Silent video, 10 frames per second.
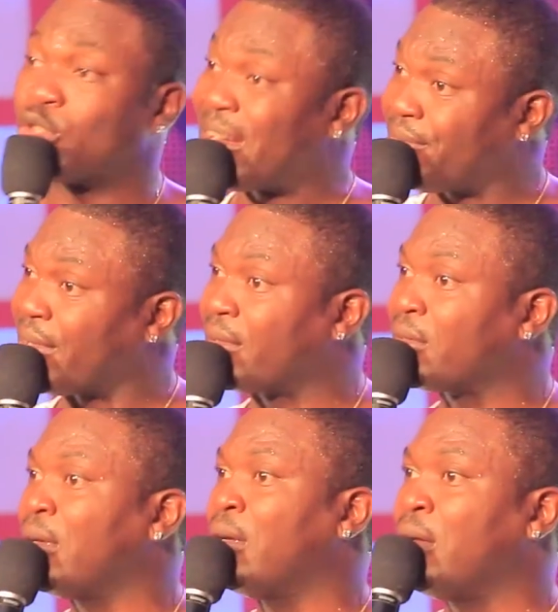Traffic.
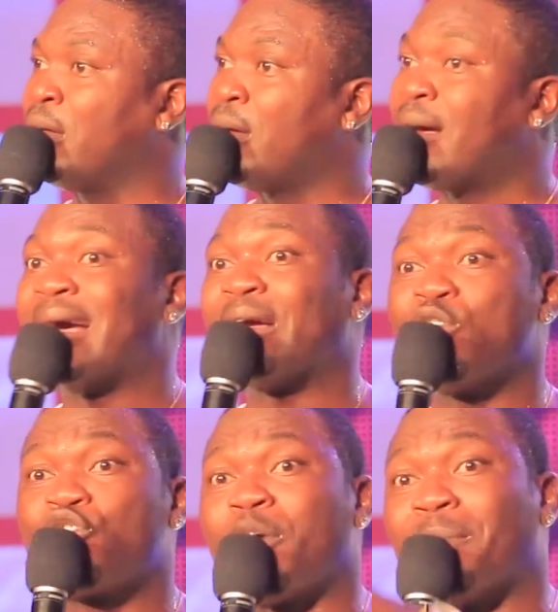I
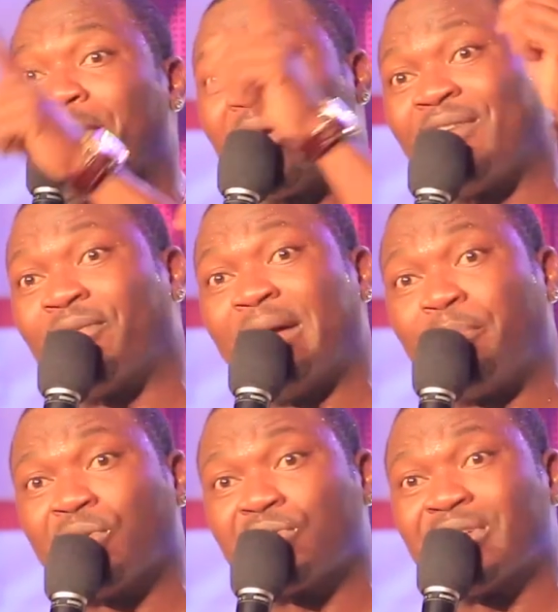go drop my brother for
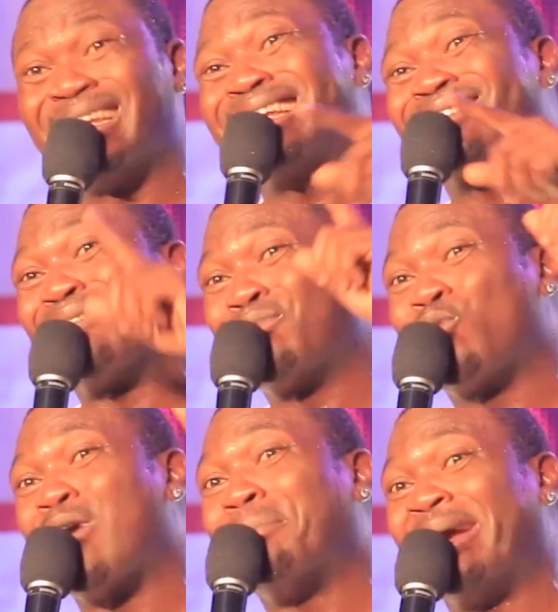airport. The
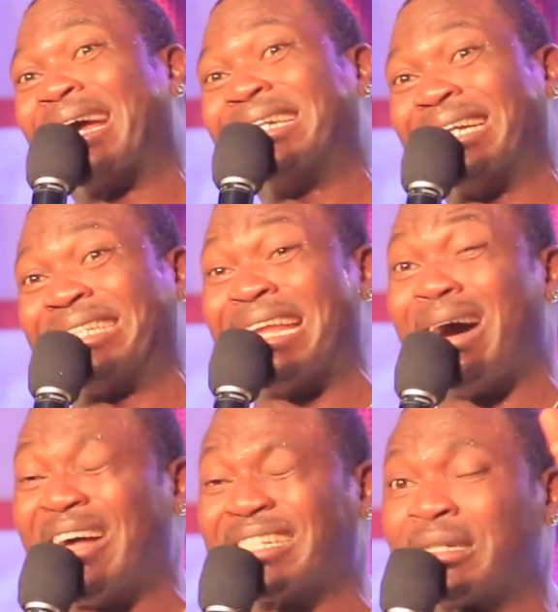traffic go America 13
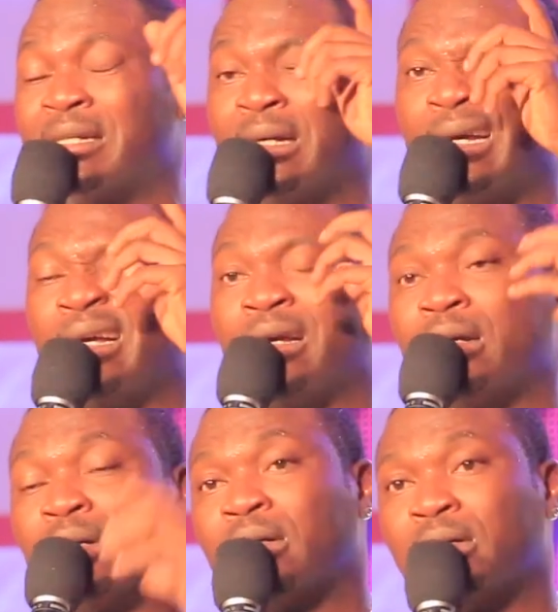hours.
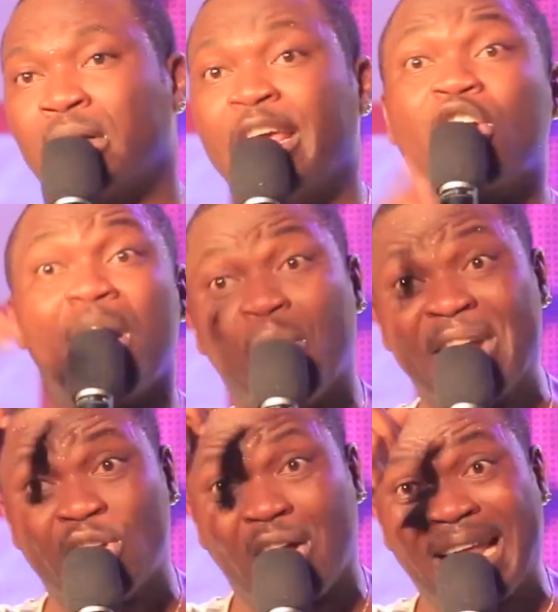He called me
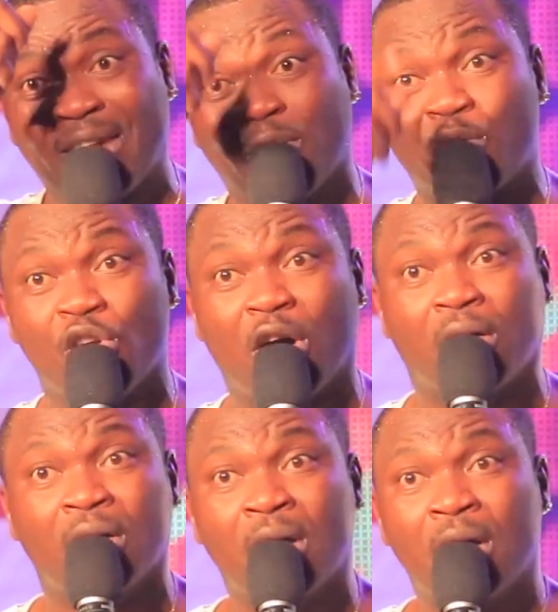when he don't land for New
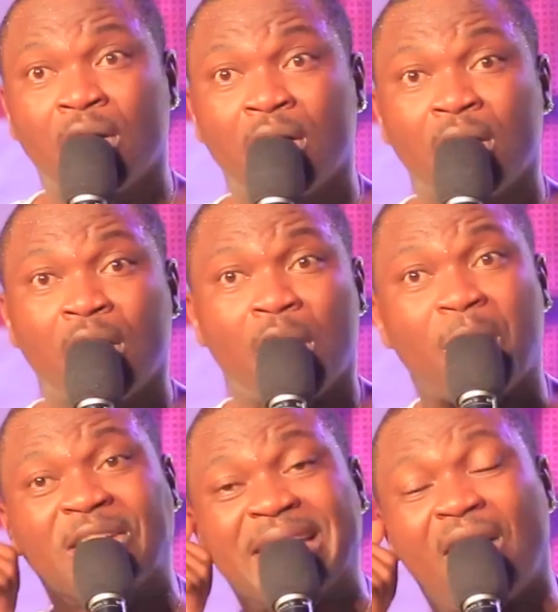York.
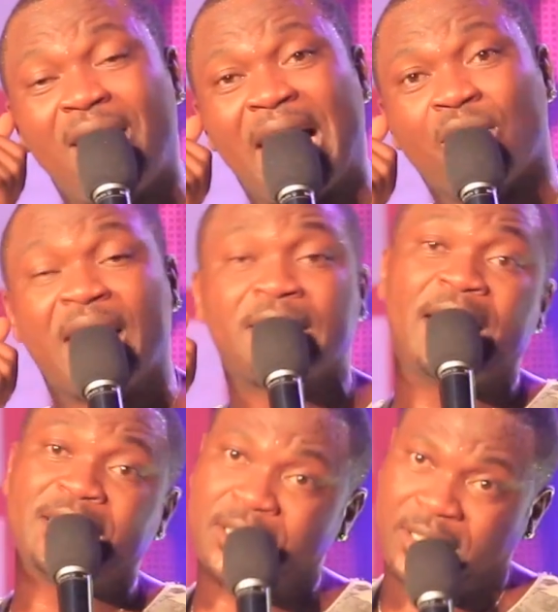Bros, I don't land, I
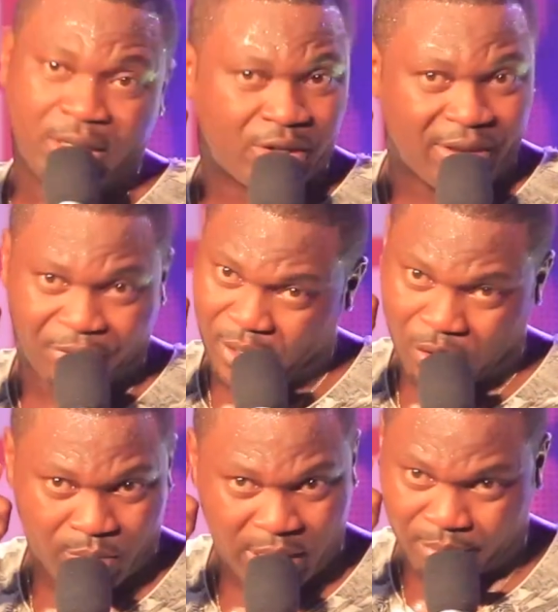still get traffic
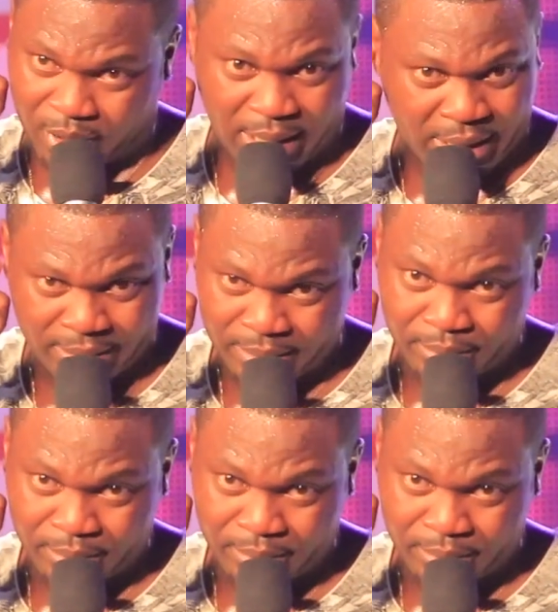on my brother.